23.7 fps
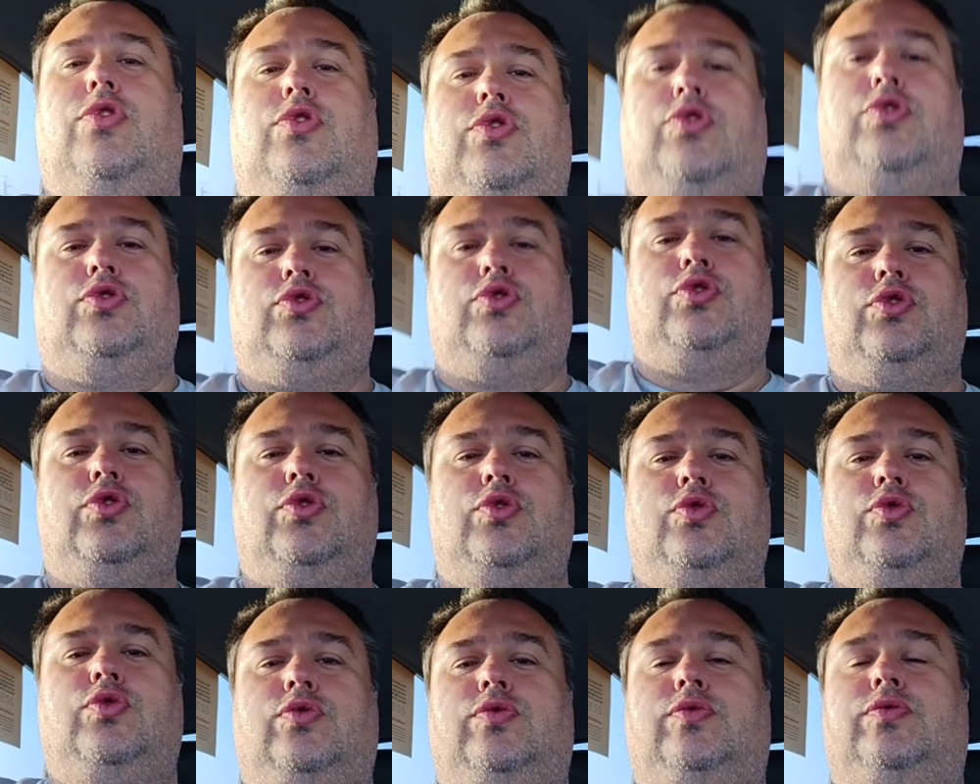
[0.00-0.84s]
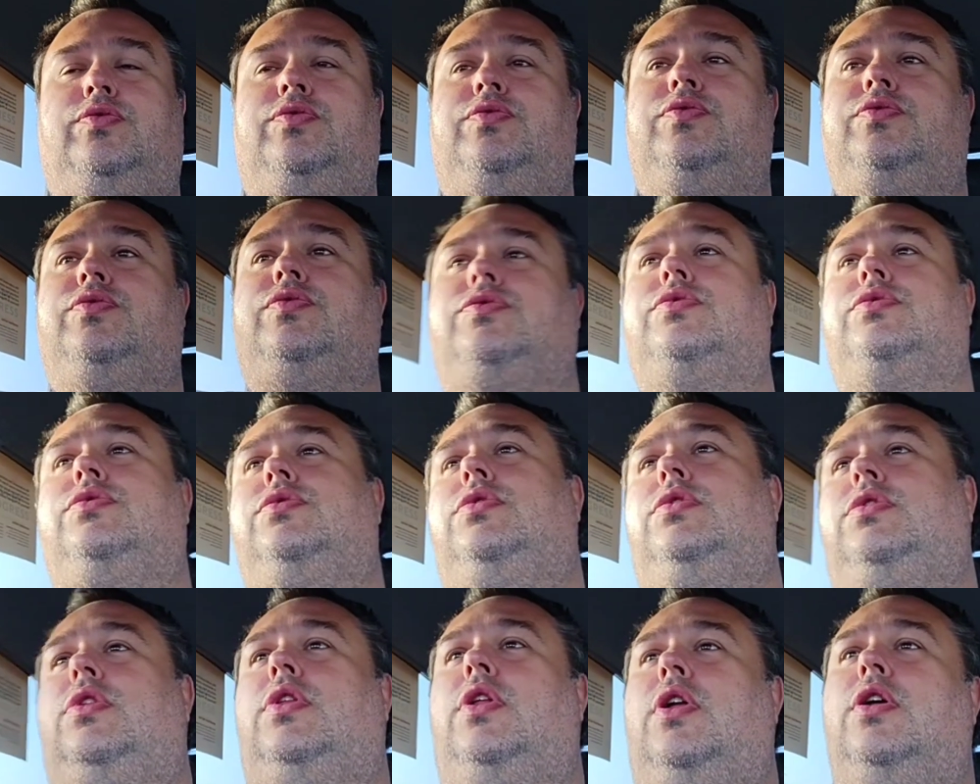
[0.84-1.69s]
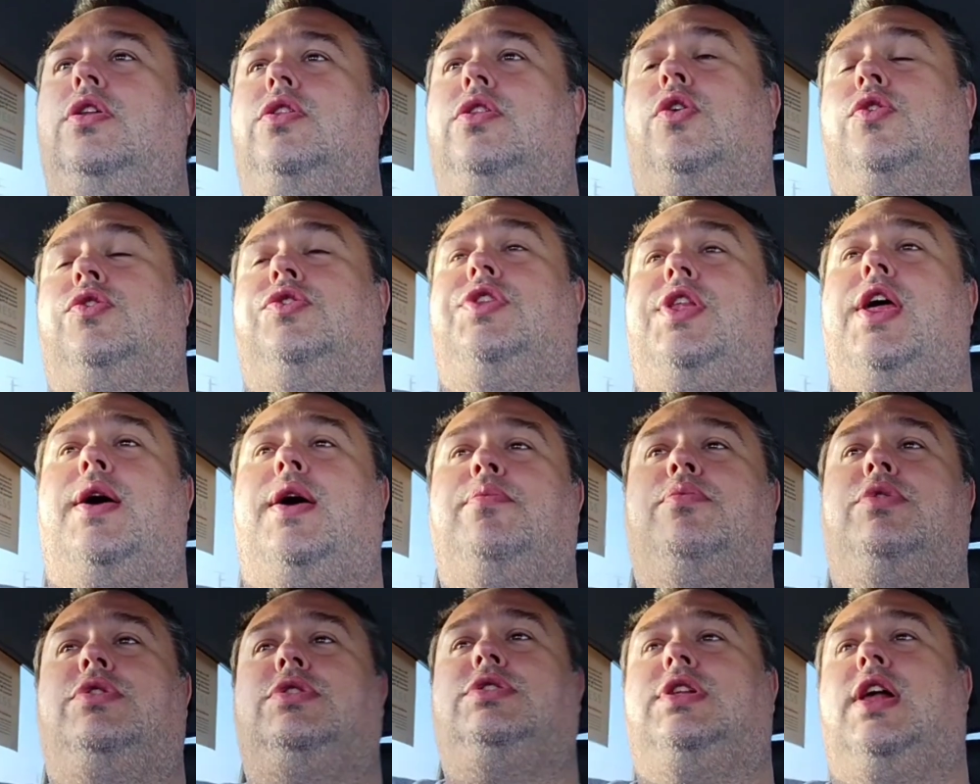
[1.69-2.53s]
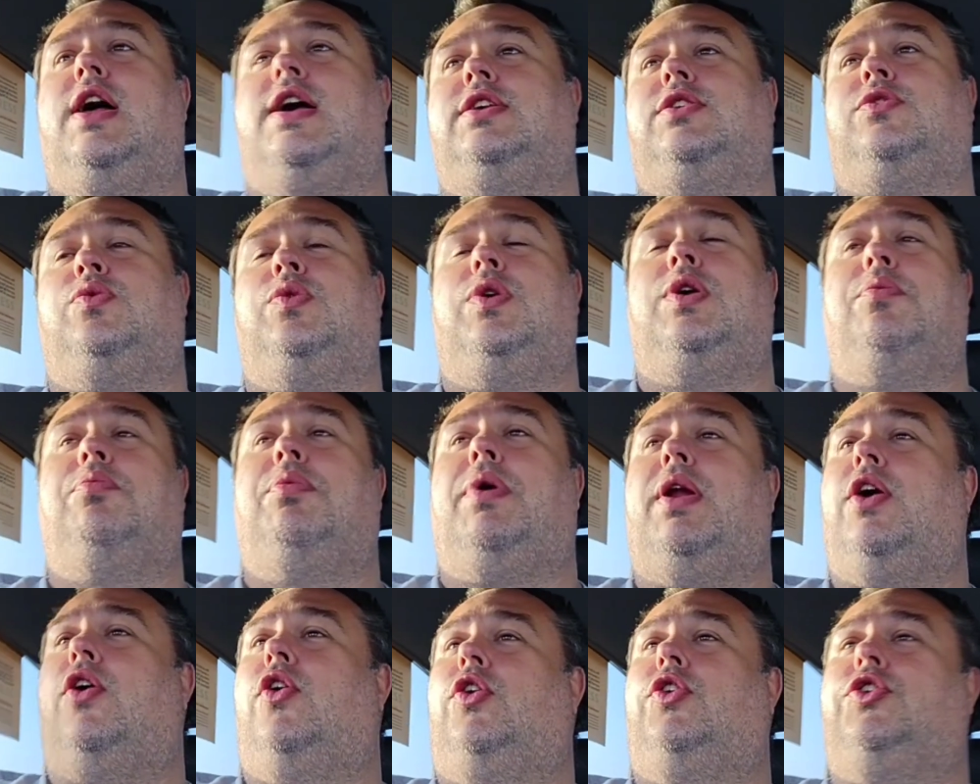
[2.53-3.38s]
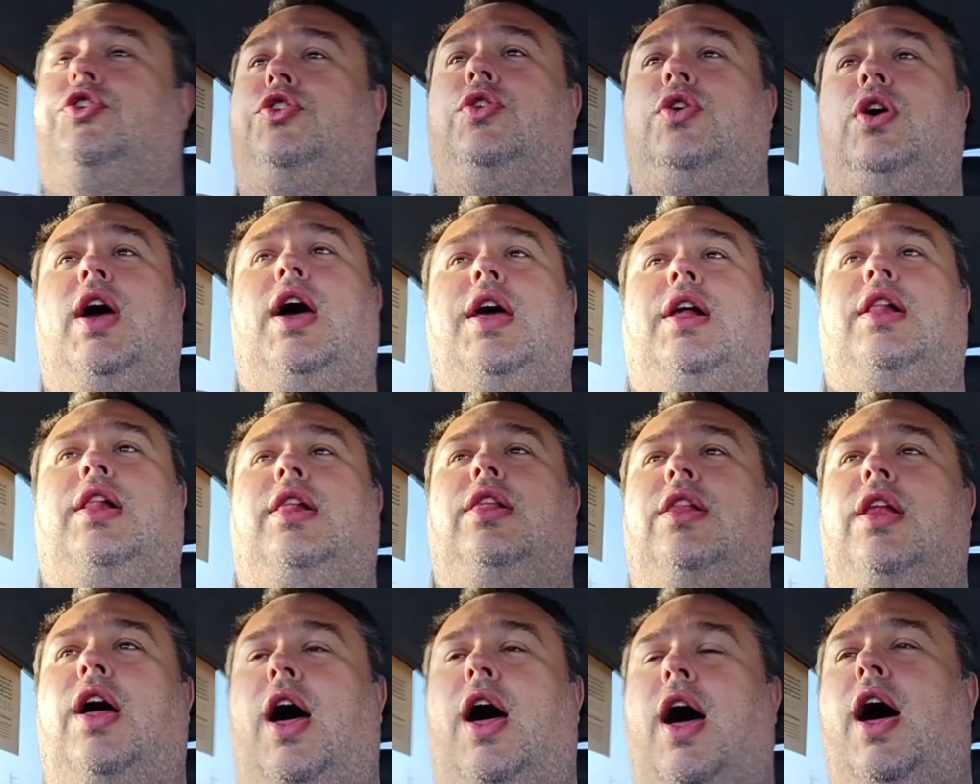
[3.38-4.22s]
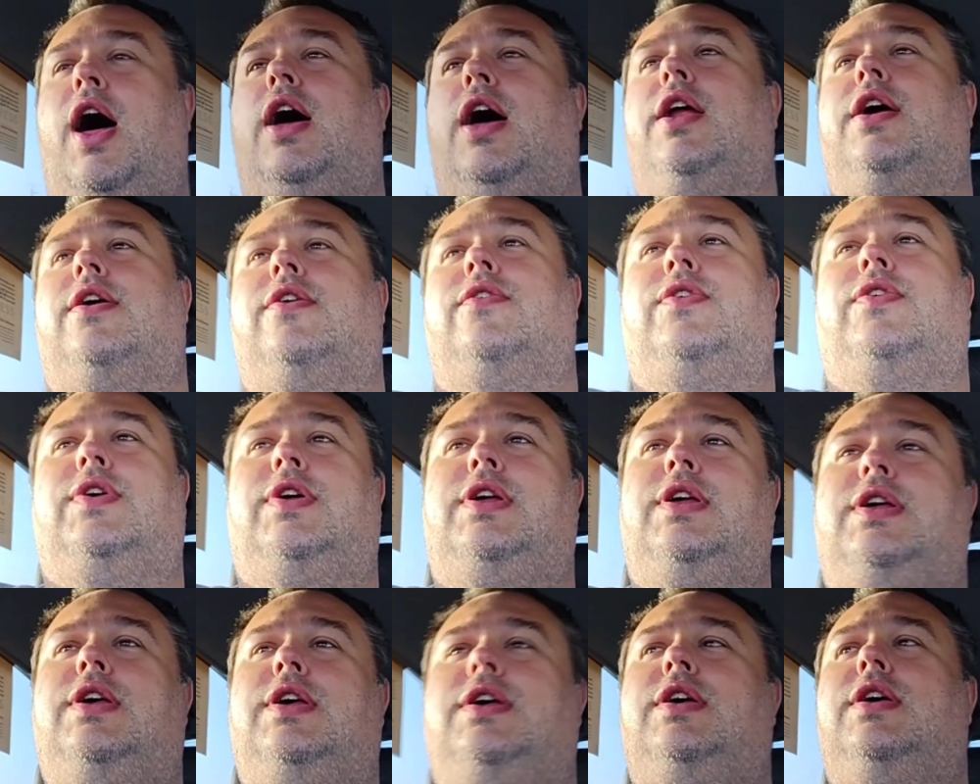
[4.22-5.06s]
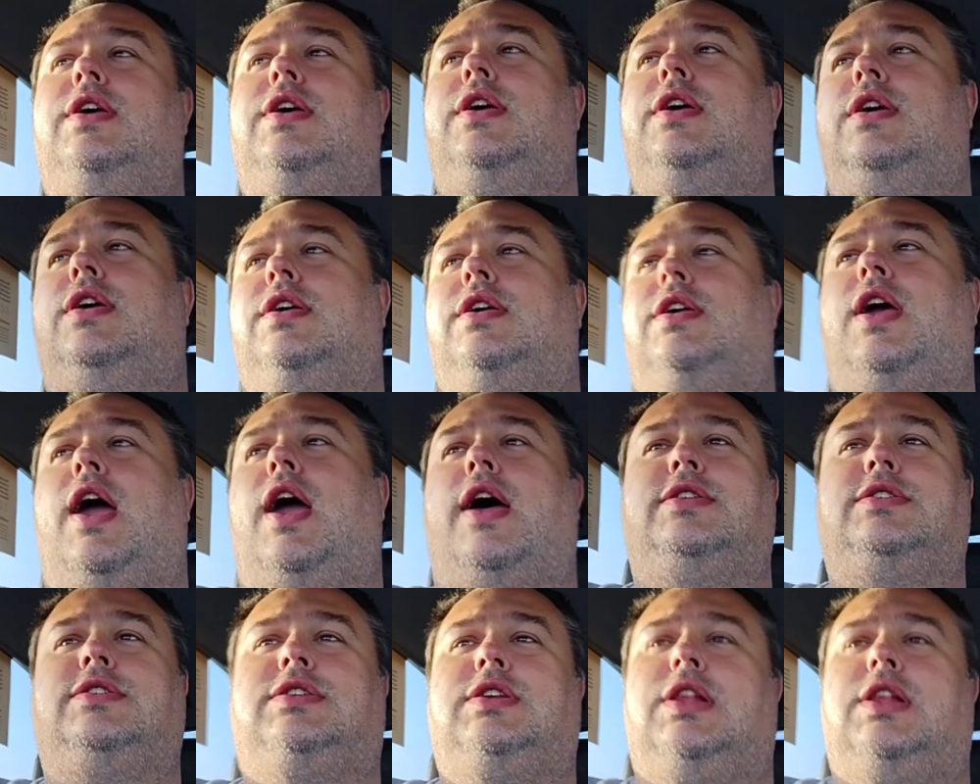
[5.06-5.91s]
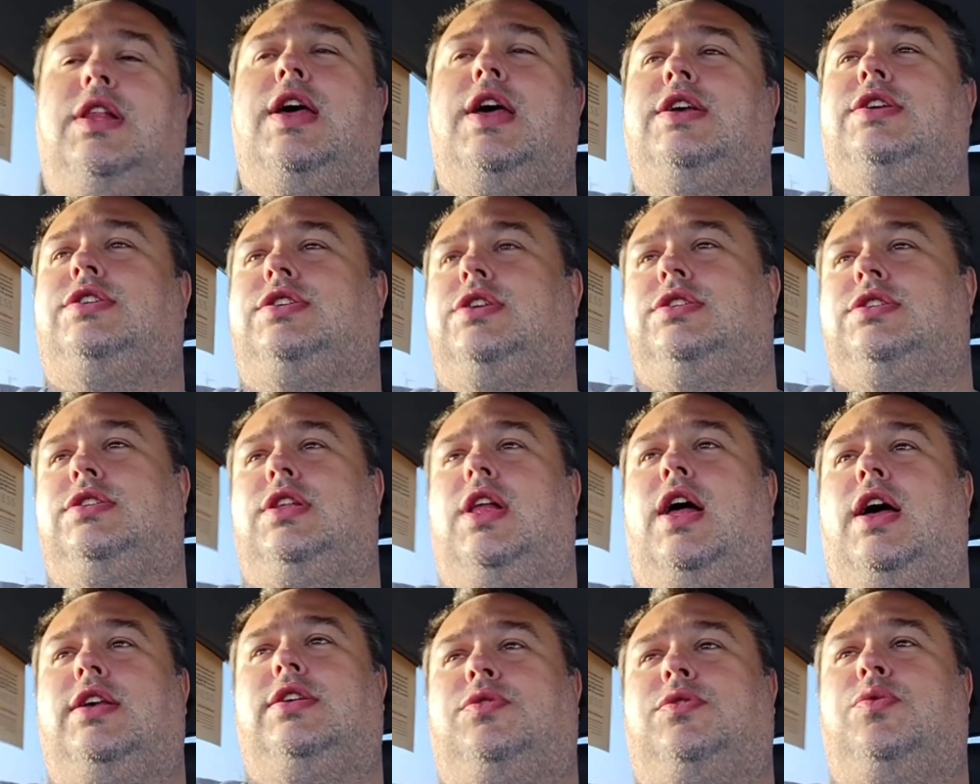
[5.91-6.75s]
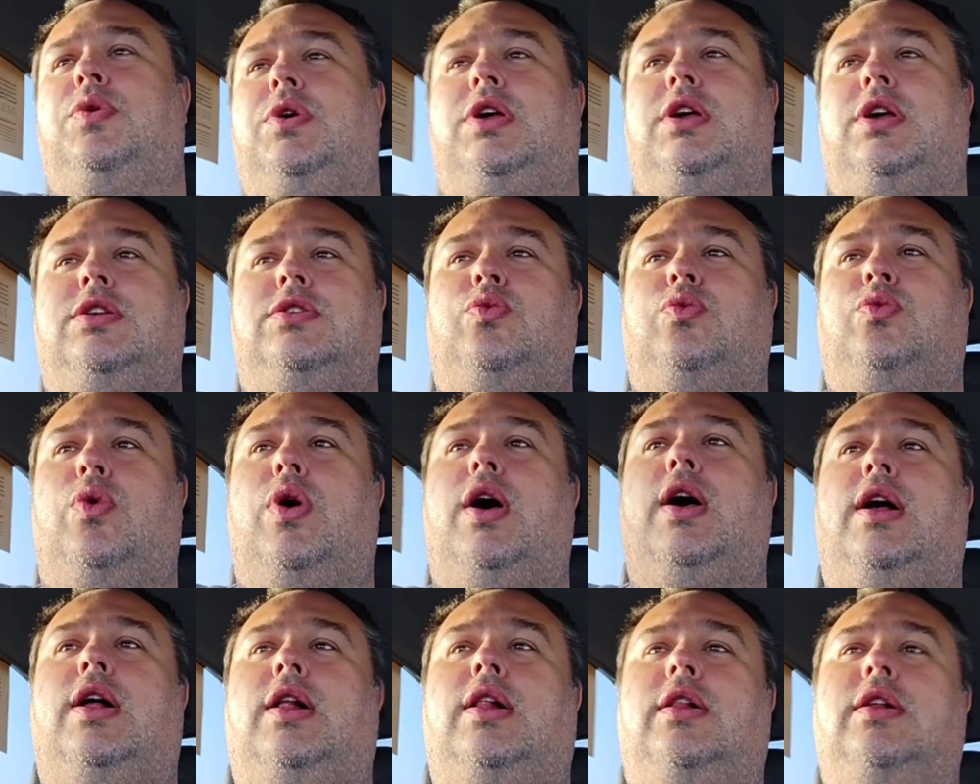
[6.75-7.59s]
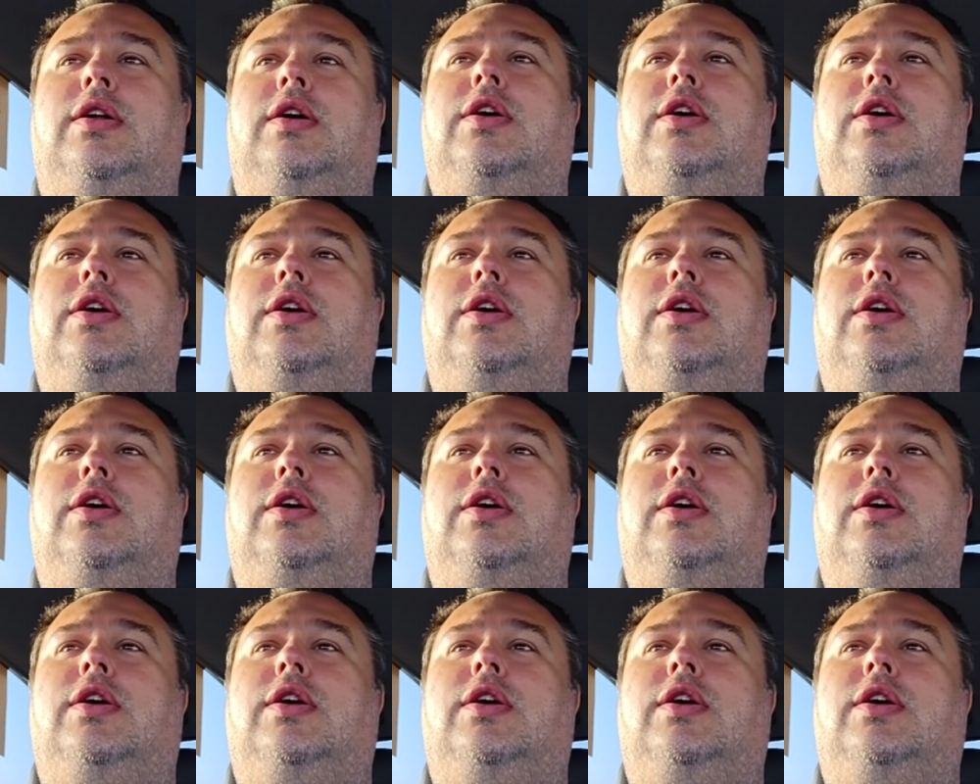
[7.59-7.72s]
to those numbers last week, but I also had a lot of cancellations last week as well,